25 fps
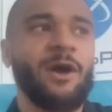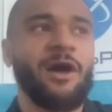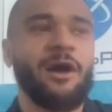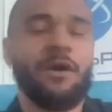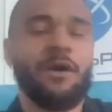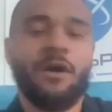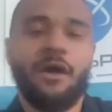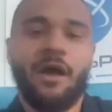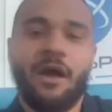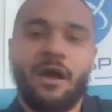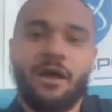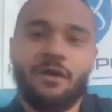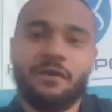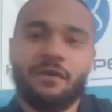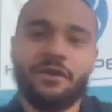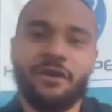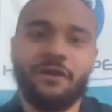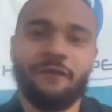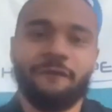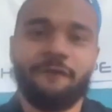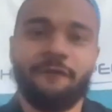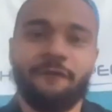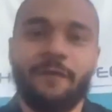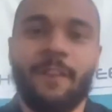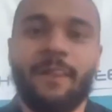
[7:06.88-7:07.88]
Well, you
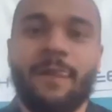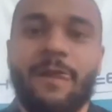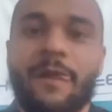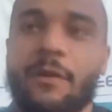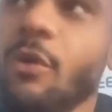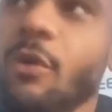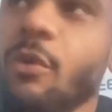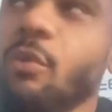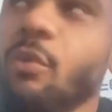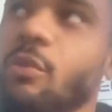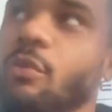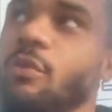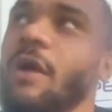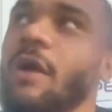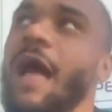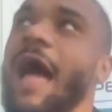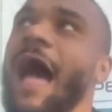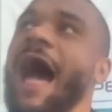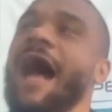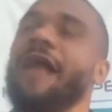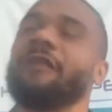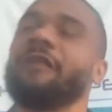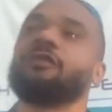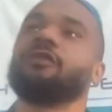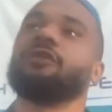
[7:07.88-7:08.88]
know,
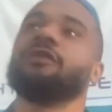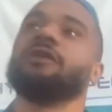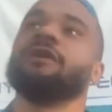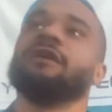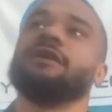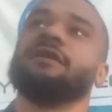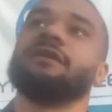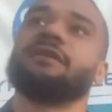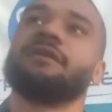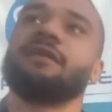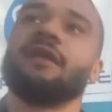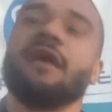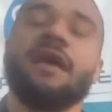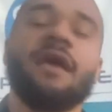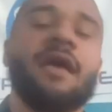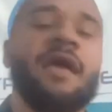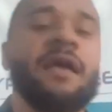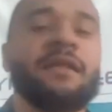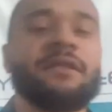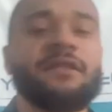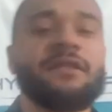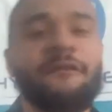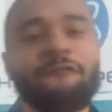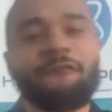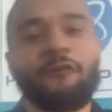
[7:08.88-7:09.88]
athletes,
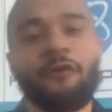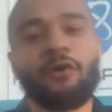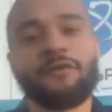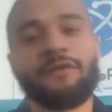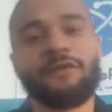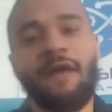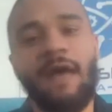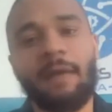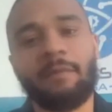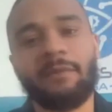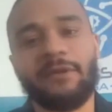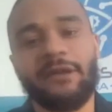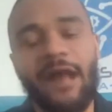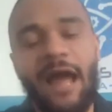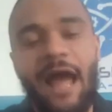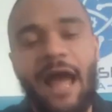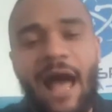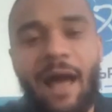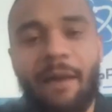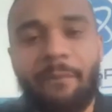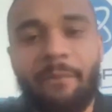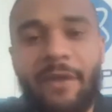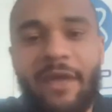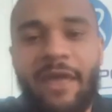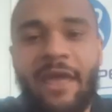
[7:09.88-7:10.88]
it's a full time
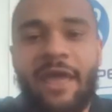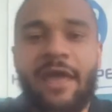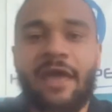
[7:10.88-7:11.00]
job.